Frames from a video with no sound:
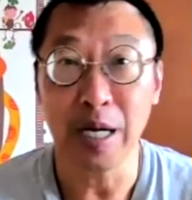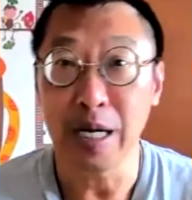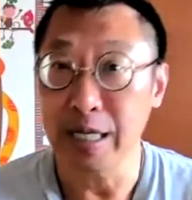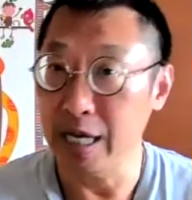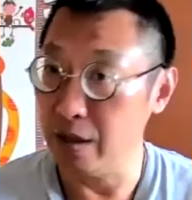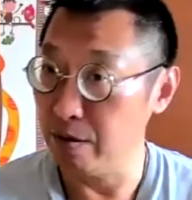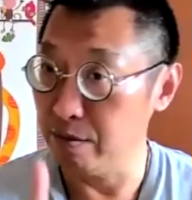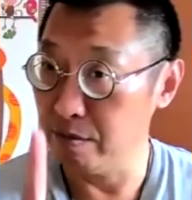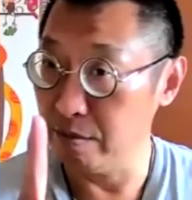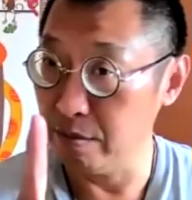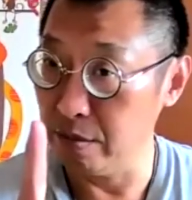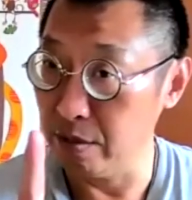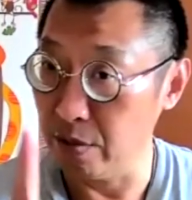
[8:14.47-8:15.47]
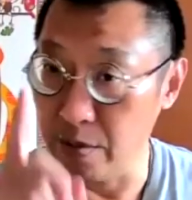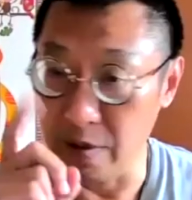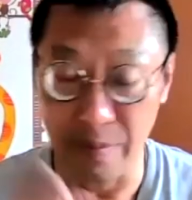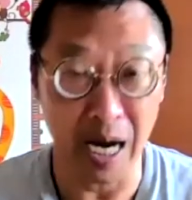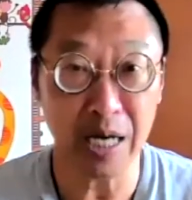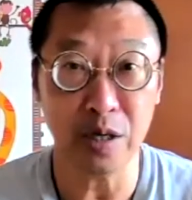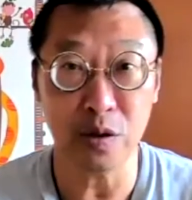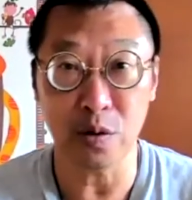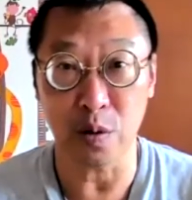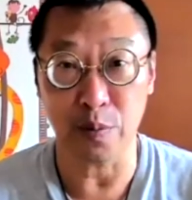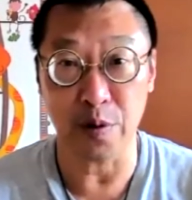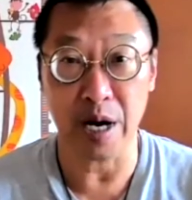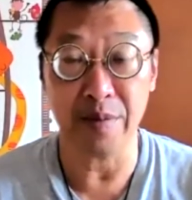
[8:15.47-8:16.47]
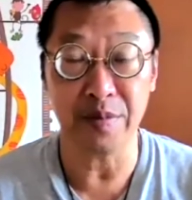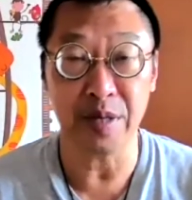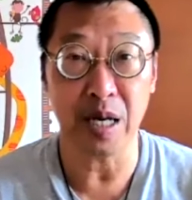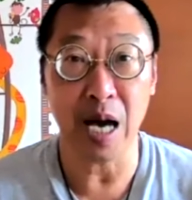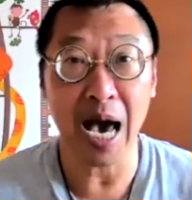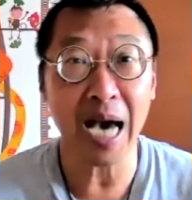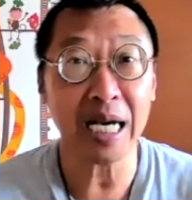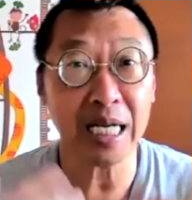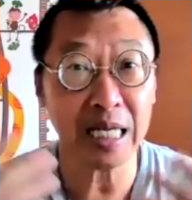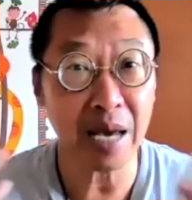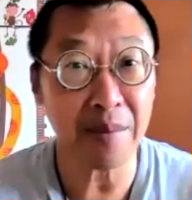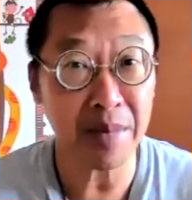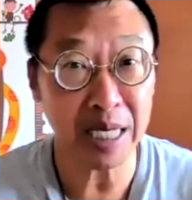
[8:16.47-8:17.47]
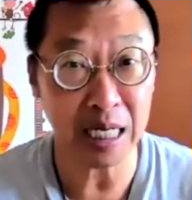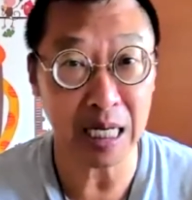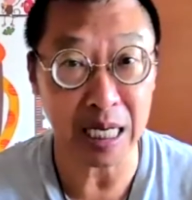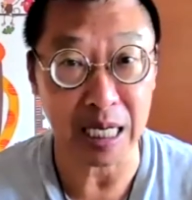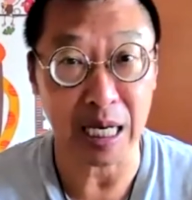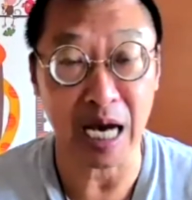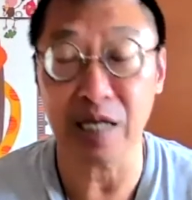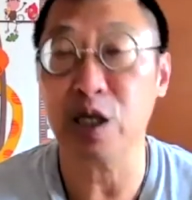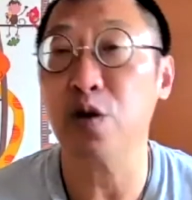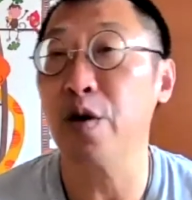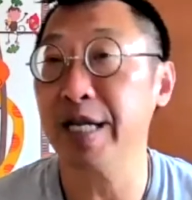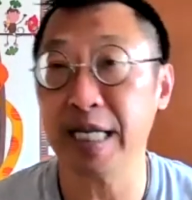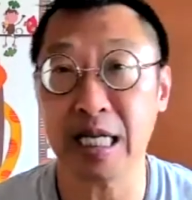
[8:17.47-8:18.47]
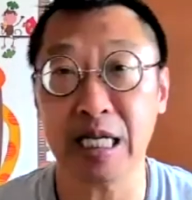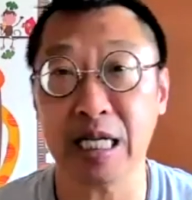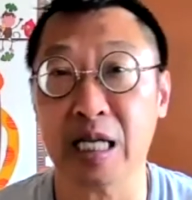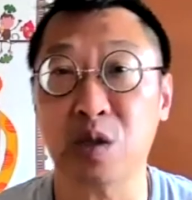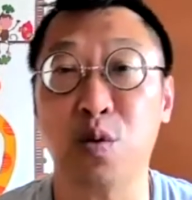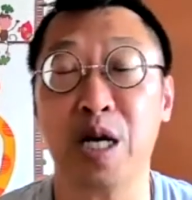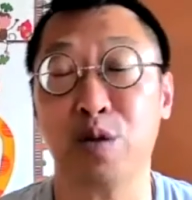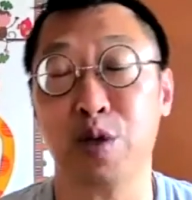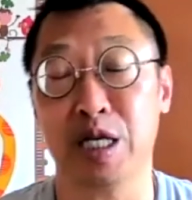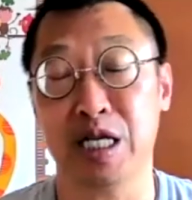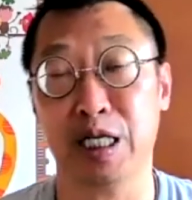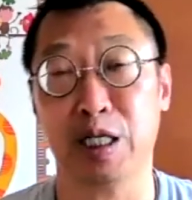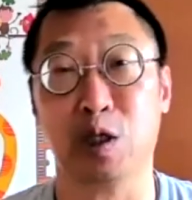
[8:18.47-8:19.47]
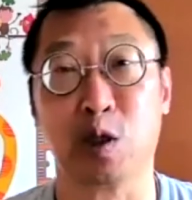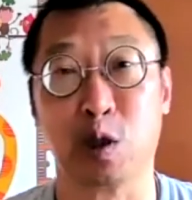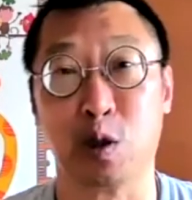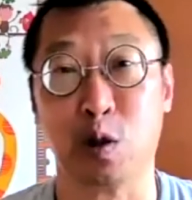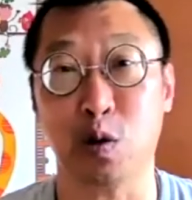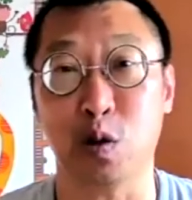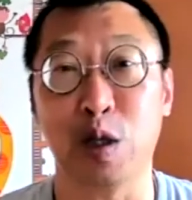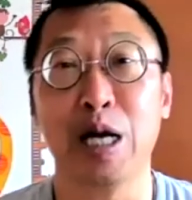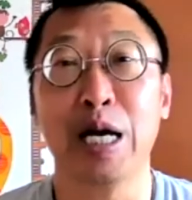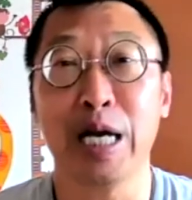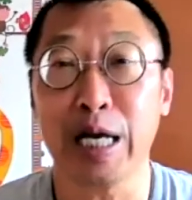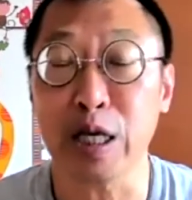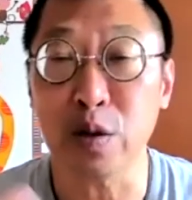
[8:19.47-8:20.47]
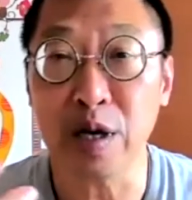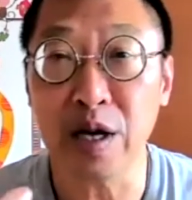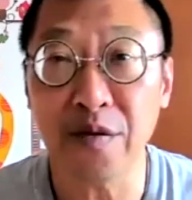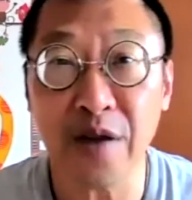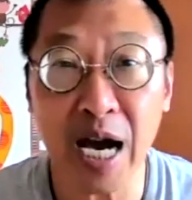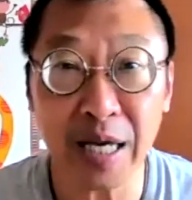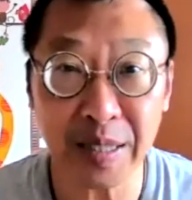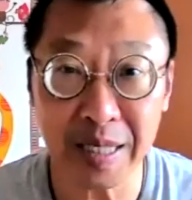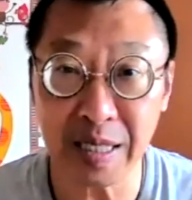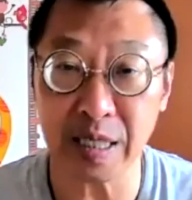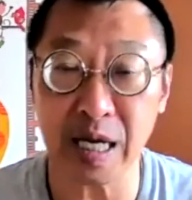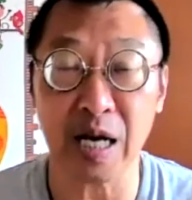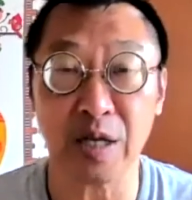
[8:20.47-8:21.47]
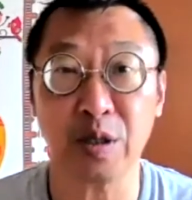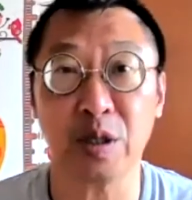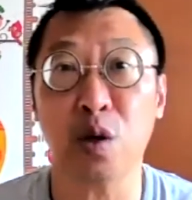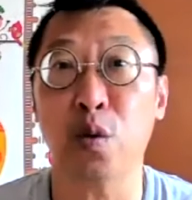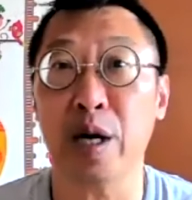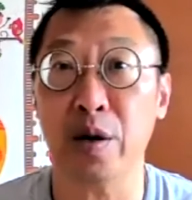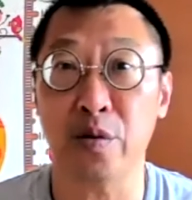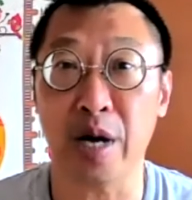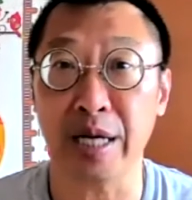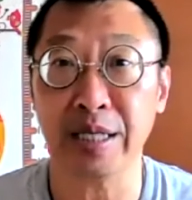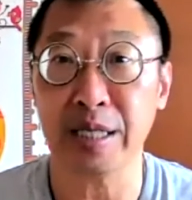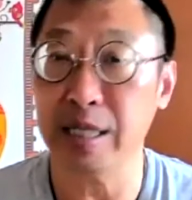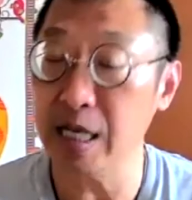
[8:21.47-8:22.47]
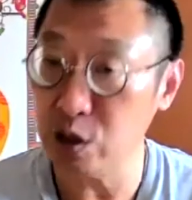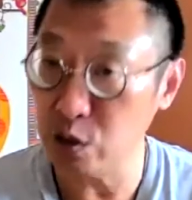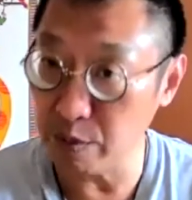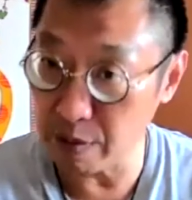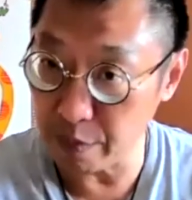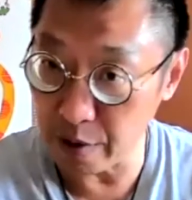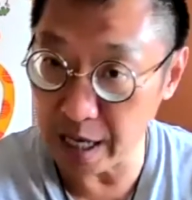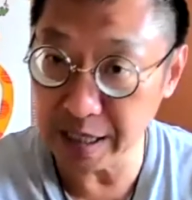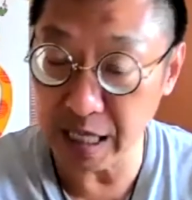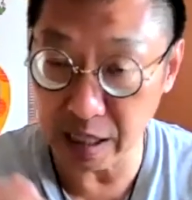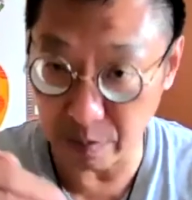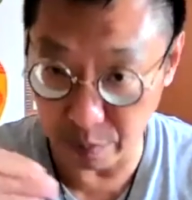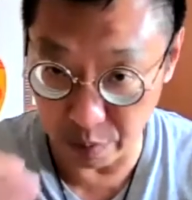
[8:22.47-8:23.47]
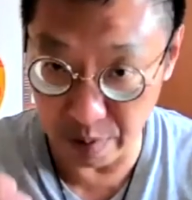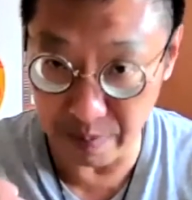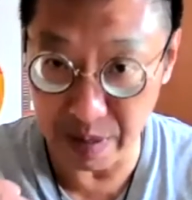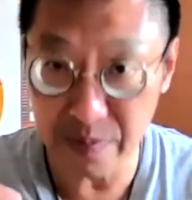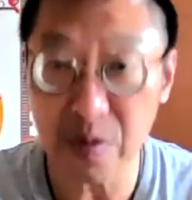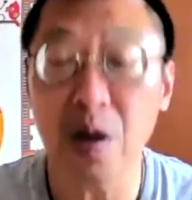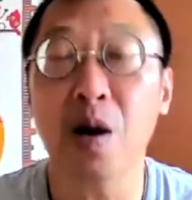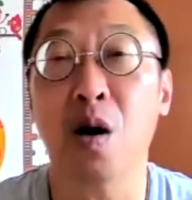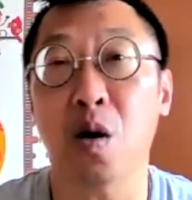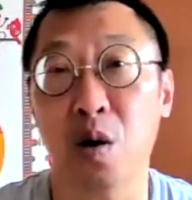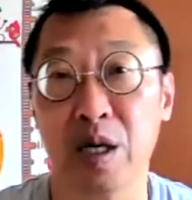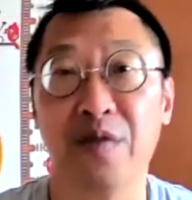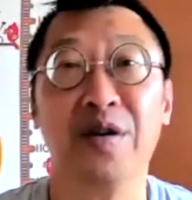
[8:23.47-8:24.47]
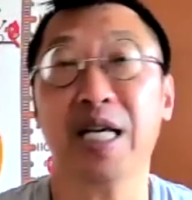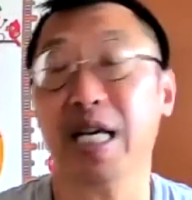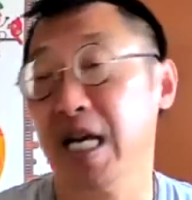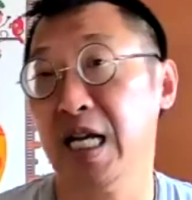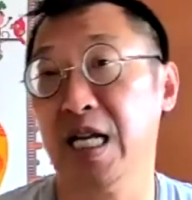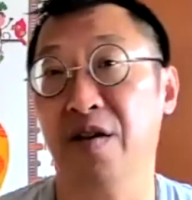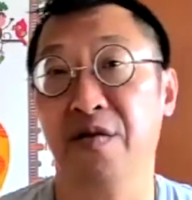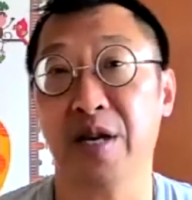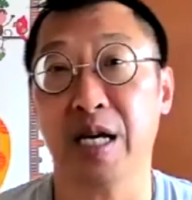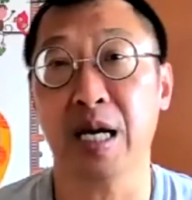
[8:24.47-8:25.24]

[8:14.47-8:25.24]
Now, mind you, Prime, academically and theoretically, that's what we learn in school. If assets are actually well run, they should be priced at a premium or even at NAV.